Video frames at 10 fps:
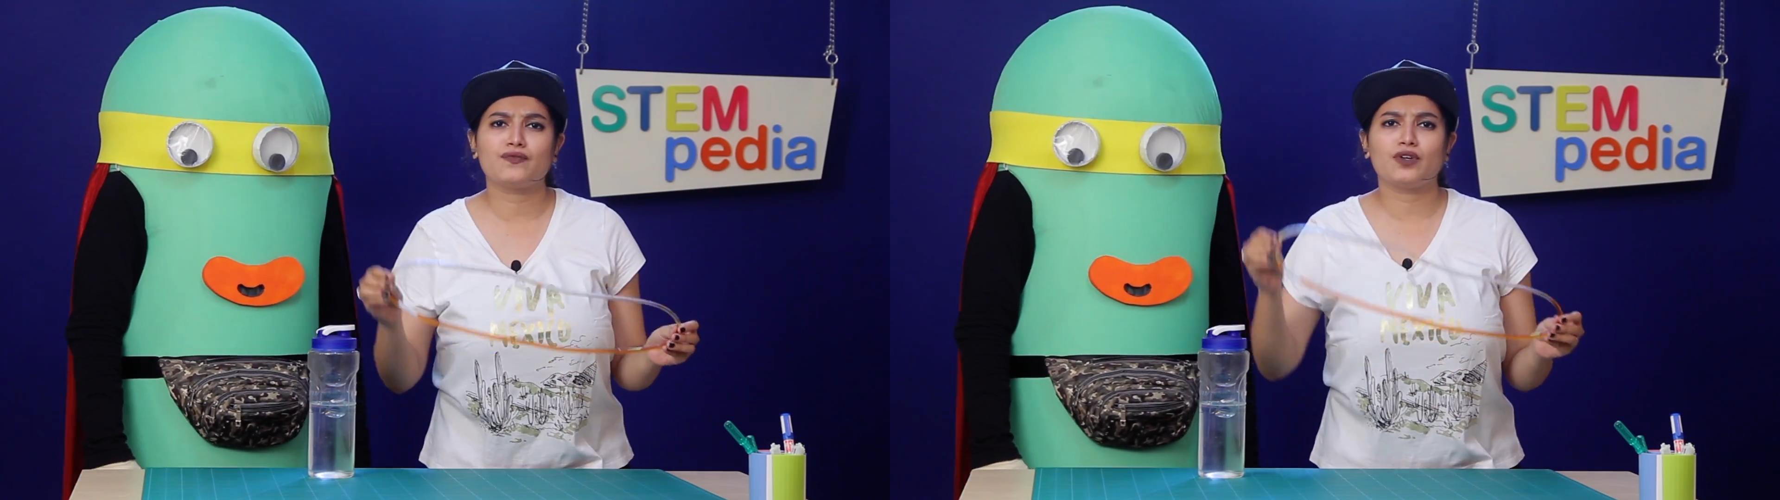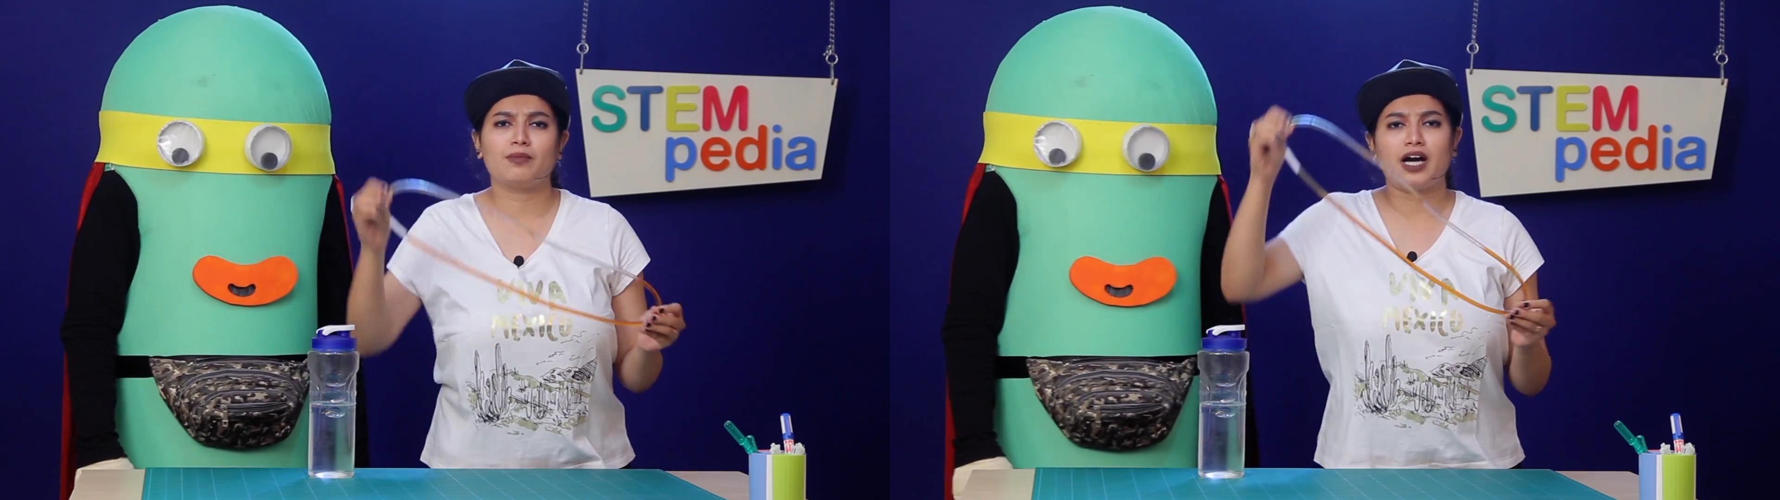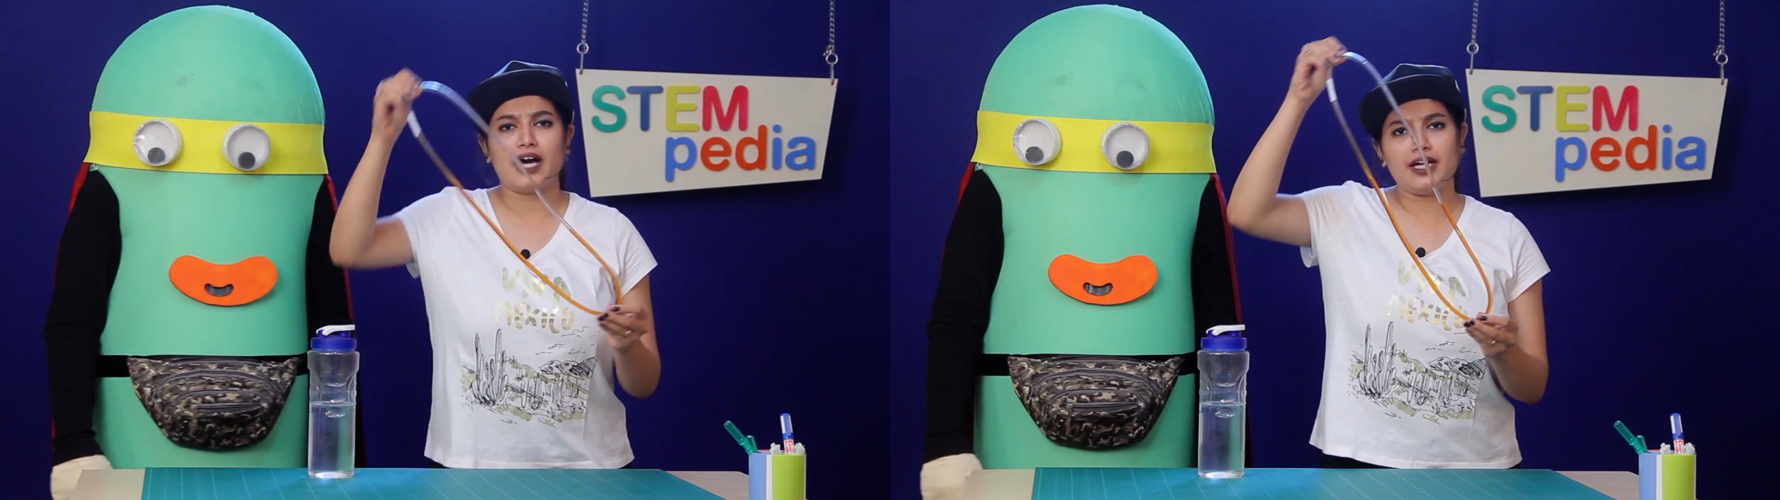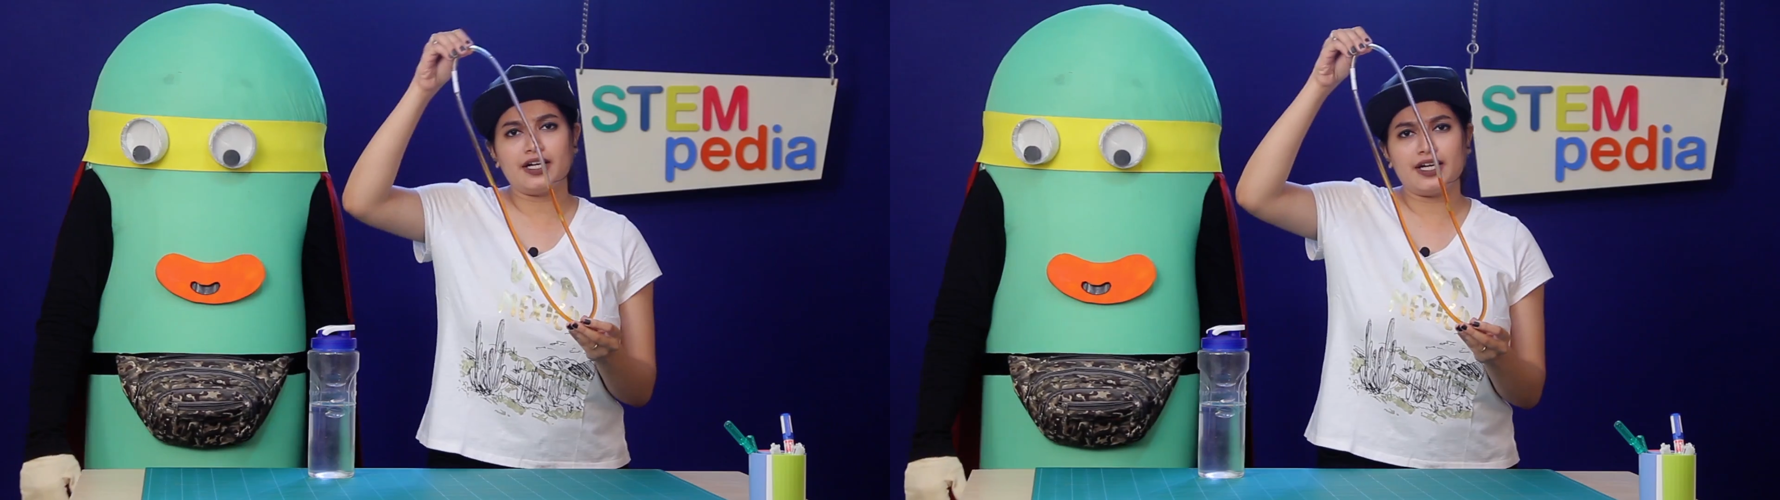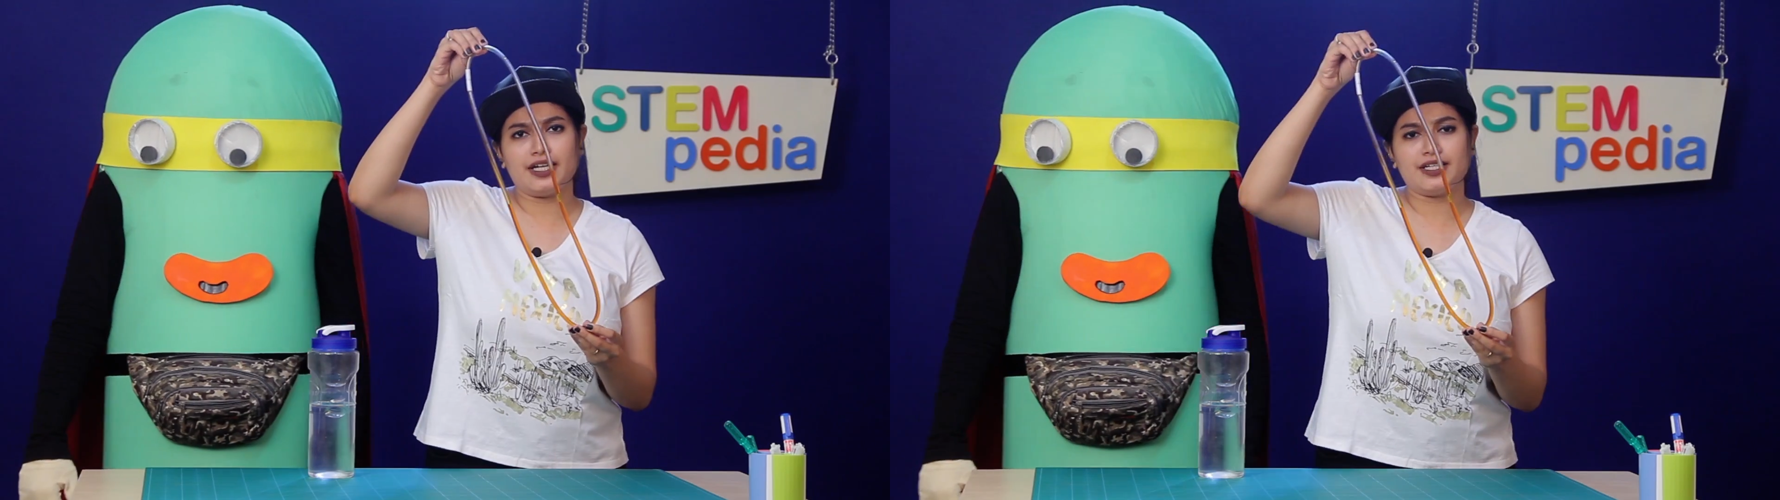from a
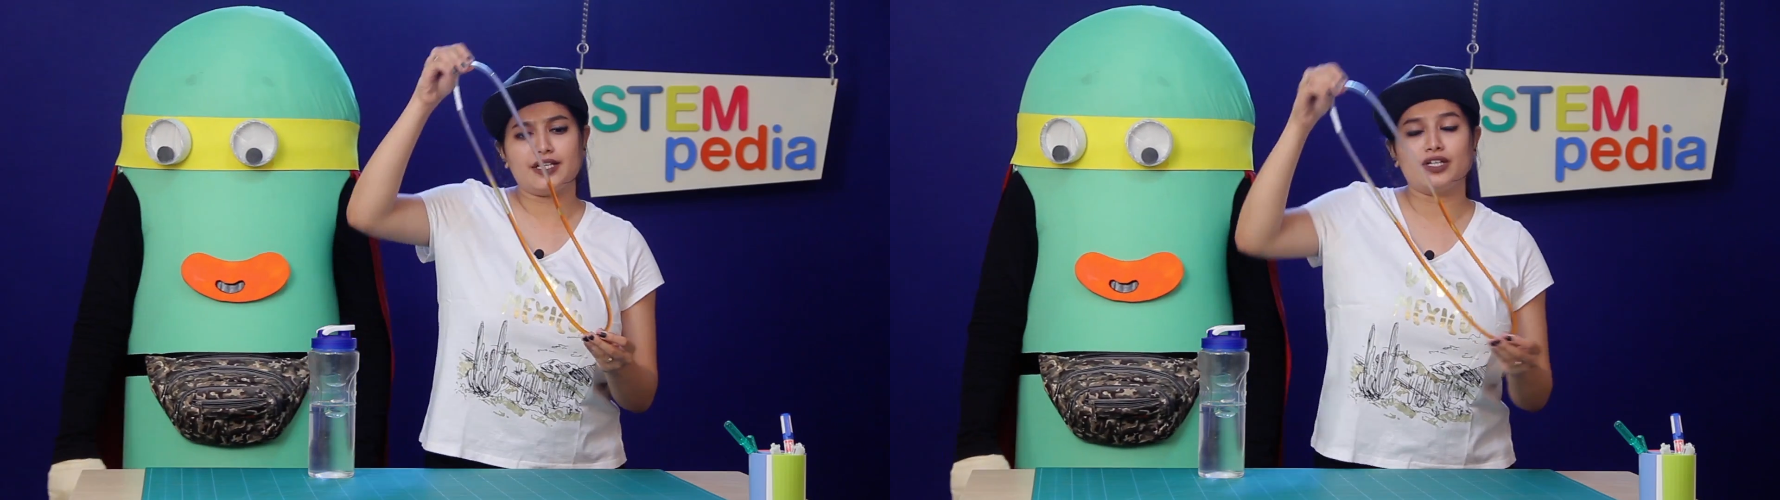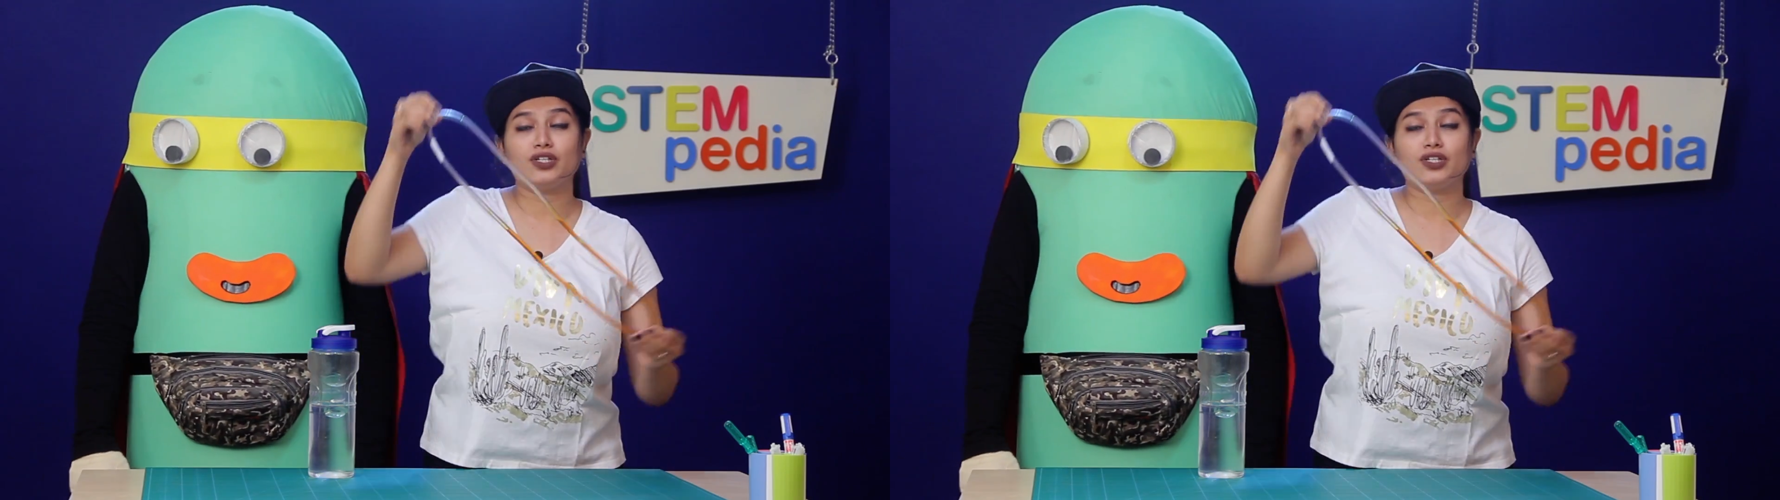higher end